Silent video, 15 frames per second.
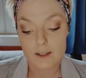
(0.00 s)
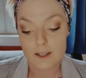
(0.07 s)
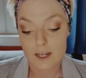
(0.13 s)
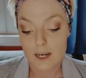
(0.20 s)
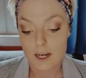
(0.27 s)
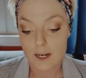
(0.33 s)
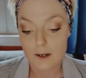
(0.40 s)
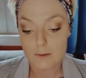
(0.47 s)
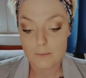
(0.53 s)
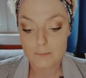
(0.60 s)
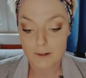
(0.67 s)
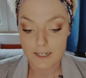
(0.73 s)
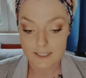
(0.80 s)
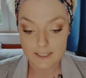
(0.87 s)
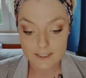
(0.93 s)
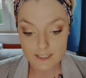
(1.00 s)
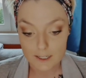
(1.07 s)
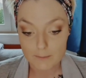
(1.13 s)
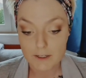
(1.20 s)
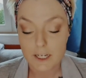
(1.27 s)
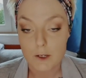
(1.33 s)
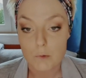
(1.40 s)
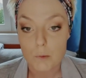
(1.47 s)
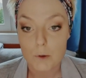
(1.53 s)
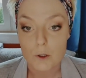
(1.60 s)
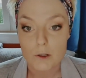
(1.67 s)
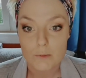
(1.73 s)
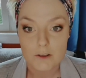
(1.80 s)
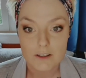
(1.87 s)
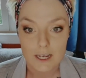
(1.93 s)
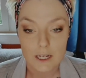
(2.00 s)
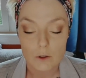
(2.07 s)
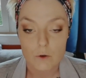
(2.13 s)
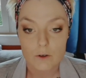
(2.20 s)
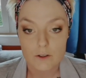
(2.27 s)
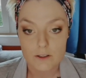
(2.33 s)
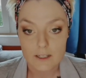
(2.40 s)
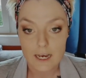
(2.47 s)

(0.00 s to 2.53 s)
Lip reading: that by the time it came to putting the mascara on,